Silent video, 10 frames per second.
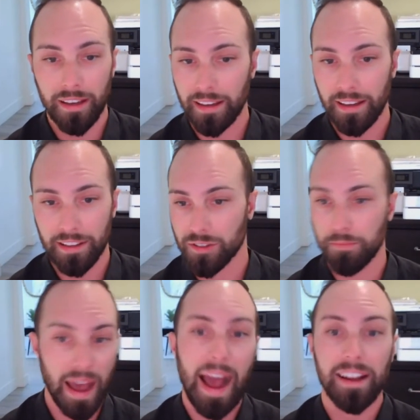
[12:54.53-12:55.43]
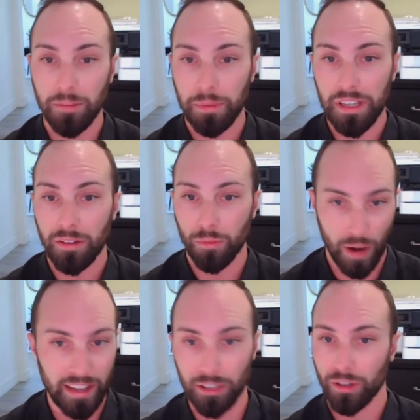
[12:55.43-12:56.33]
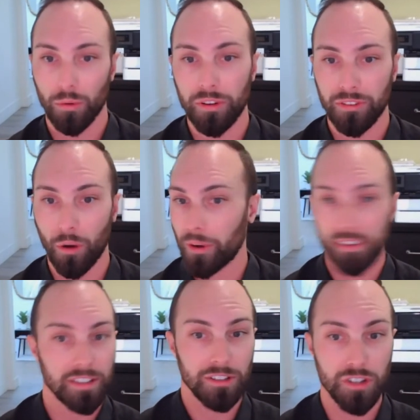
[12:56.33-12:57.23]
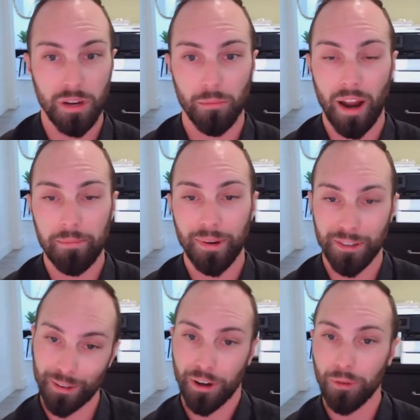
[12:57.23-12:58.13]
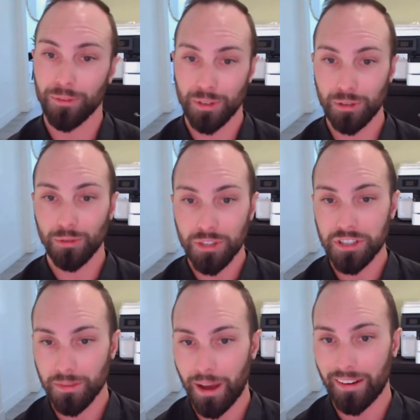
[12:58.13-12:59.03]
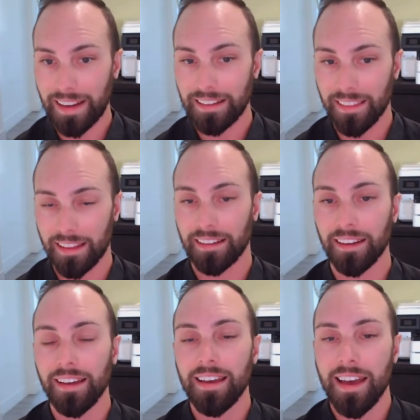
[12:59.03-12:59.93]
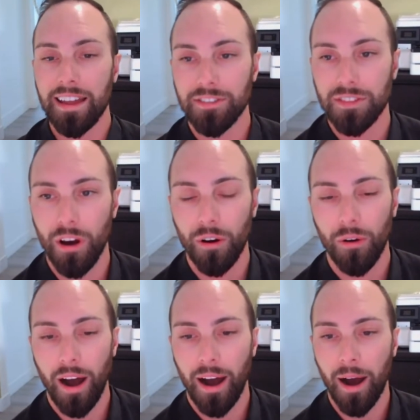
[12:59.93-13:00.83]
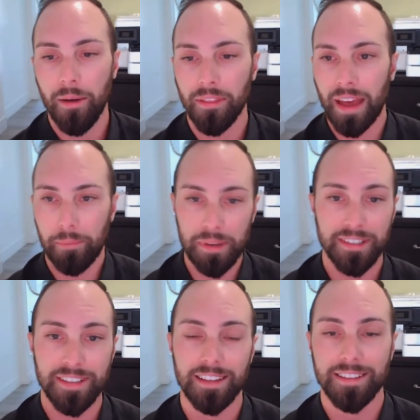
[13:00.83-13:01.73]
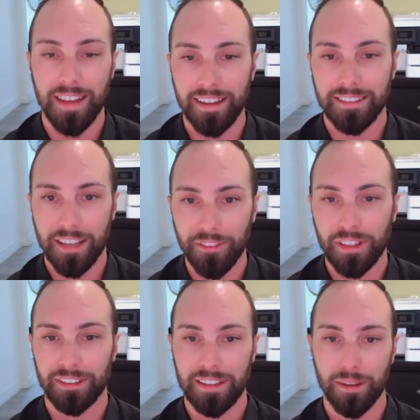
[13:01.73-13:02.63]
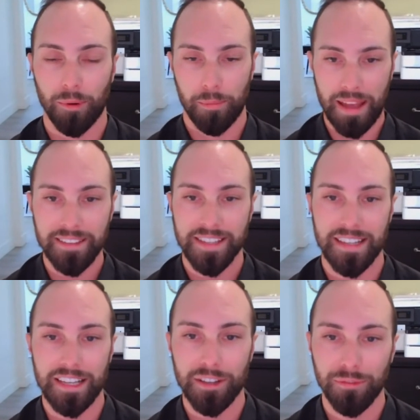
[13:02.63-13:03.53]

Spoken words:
it's bad to be regular with going to the gym, right? But you can overdo just about anything. And so that being said, scientifically, the propensity